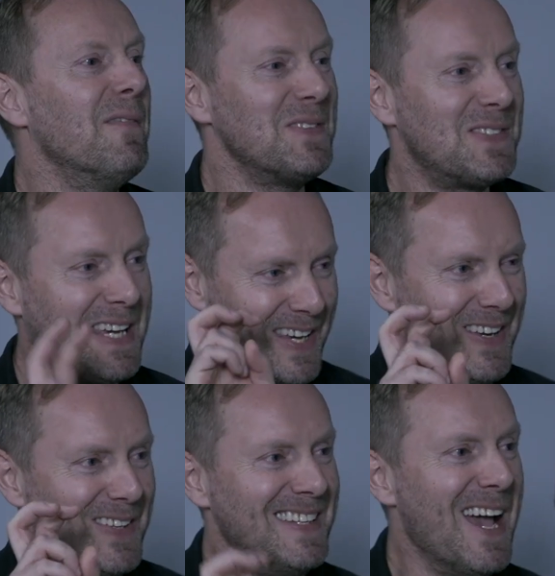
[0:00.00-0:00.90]
it was
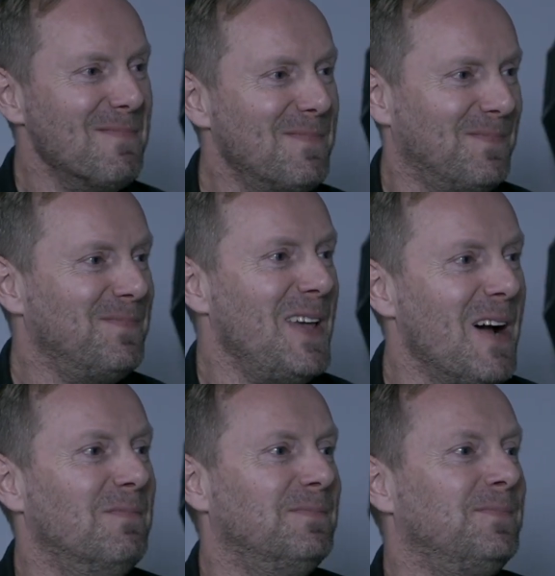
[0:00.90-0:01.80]
kid. Yeah. A kid,
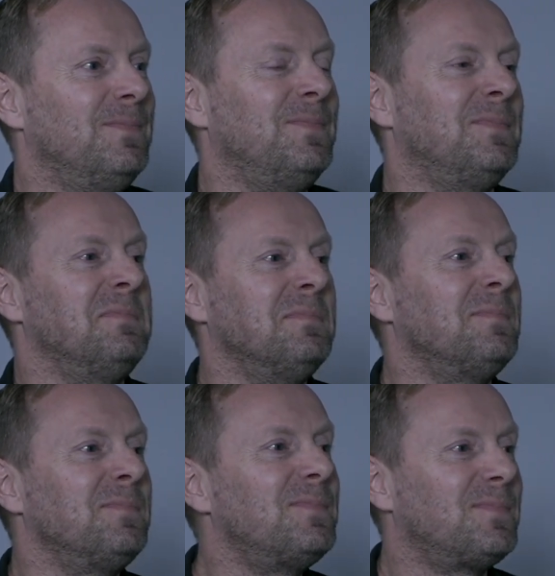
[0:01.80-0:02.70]
yeah. you know?
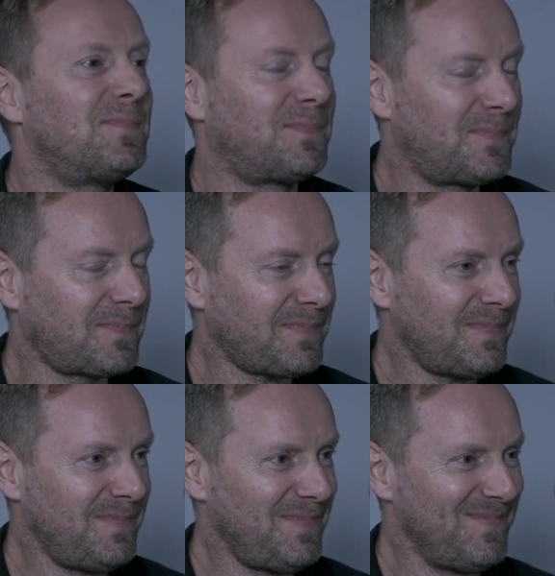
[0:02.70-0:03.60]
And
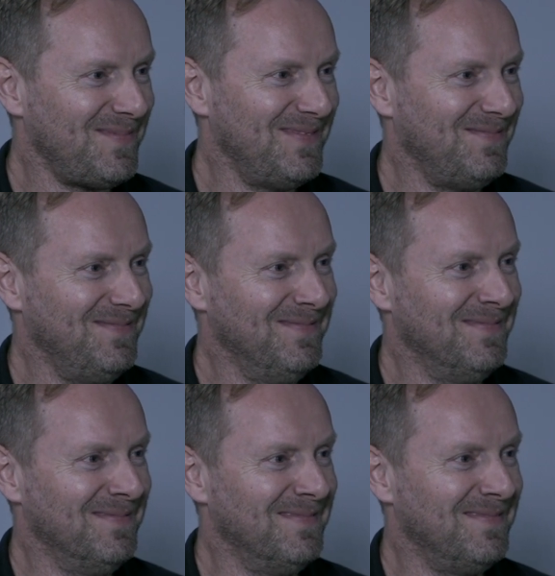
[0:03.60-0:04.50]
so, um,
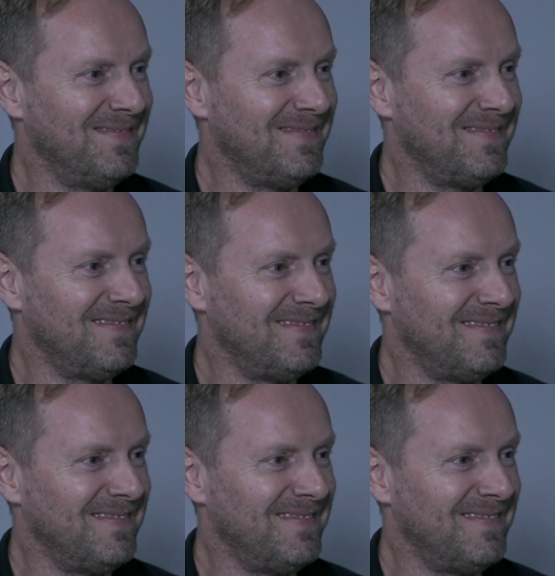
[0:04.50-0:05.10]
mm. so